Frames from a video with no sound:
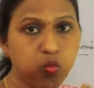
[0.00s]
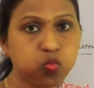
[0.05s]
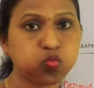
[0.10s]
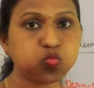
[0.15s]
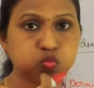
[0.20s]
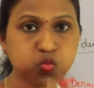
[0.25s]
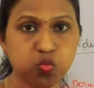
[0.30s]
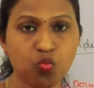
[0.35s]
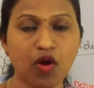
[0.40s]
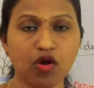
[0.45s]

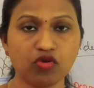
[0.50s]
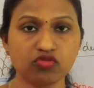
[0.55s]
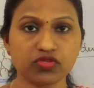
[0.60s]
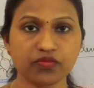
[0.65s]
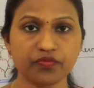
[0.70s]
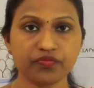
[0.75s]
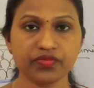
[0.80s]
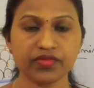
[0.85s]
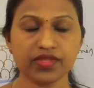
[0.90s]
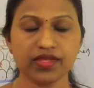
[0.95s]
Mm, mouth.
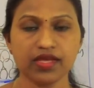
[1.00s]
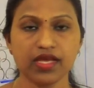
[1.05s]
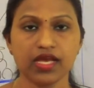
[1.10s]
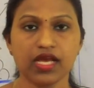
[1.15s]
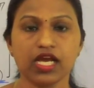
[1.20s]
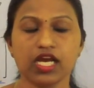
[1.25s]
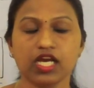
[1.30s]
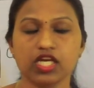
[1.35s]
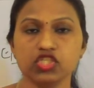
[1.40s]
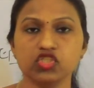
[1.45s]

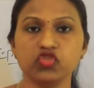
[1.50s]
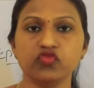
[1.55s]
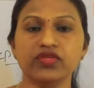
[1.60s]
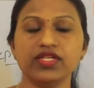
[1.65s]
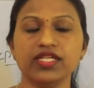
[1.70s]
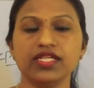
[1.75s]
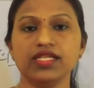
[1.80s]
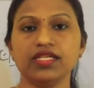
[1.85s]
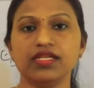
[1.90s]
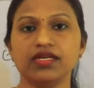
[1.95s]
You
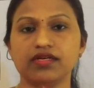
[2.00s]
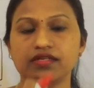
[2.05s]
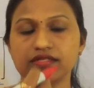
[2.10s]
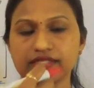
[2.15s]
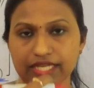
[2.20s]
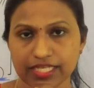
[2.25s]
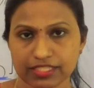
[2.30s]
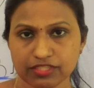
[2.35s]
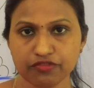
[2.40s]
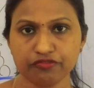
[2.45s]
will
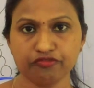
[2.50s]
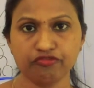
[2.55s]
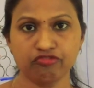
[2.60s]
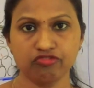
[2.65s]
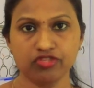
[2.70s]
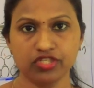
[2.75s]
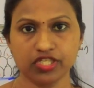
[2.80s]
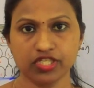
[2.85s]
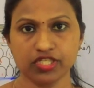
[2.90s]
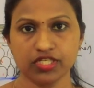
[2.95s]
take the
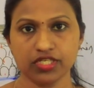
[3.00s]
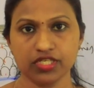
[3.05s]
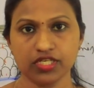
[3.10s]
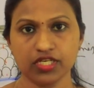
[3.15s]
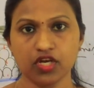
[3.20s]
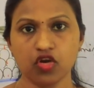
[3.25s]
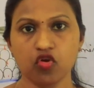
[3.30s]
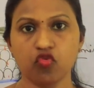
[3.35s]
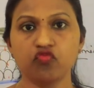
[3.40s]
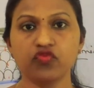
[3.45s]
food.
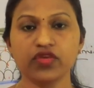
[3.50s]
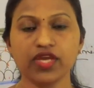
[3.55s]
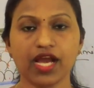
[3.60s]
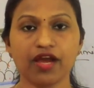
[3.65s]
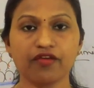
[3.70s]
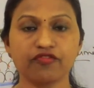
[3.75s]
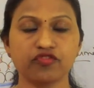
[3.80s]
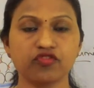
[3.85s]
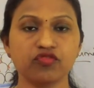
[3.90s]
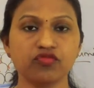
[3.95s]
We
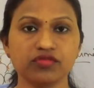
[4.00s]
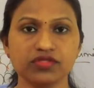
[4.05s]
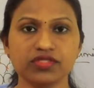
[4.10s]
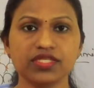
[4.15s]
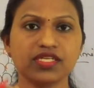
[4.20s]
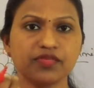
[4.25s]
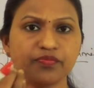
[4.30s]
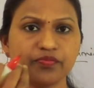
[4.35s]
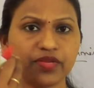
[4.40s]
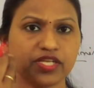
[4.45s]
have to,
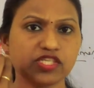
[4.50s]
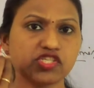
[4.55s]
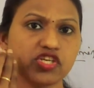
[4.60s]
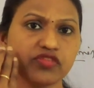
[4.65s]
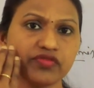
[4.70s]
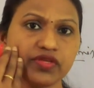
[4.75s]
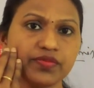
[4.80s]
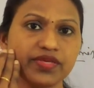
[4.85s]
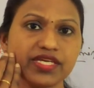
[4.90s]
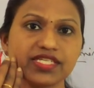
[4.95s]
the pressure
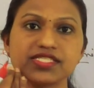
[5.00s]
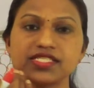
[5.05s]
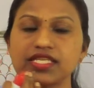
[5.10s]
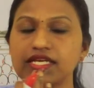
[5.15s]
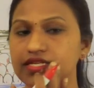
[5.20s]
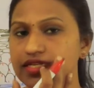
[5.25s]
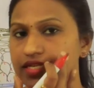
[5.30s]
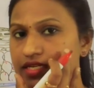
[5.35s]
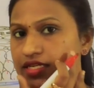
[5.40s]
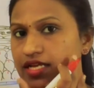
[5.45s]
will be
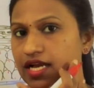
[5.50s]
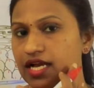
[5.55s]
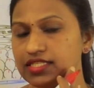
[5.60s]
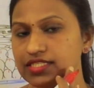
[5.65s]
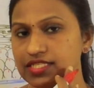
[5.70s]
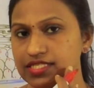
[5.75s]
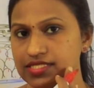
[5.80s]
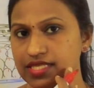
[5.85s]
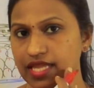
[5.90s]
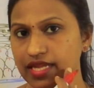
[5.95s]
exerted on
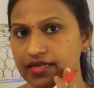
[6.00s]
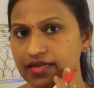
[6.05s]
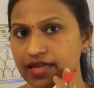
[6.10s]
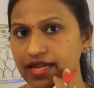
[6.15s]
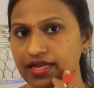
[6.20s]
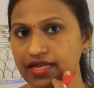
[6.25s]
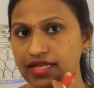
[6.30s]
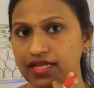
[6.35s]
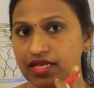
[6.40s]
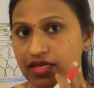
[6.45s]
this side,
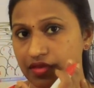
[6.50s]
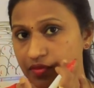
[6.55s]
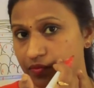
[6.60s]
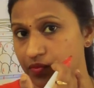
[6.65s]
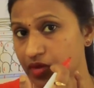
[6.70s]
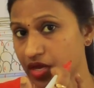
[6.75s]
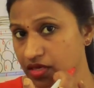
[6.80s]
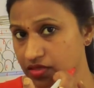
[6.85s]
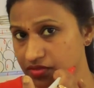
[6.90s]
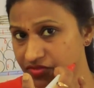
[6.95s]
right?
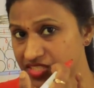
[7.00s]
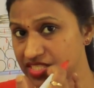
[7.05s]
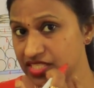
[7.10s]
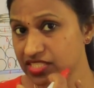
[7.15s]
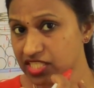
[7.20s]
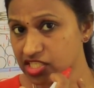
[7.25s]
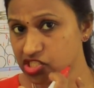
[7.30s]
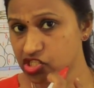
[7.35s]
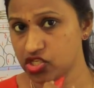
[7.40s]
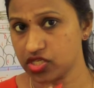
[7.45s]
Uh,
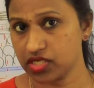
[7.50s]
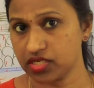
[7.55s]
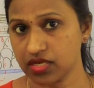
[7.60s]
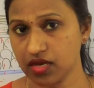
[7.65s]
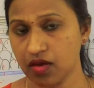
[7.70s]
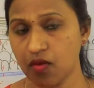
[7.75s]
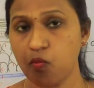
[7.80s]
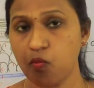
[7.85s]
within the cheek.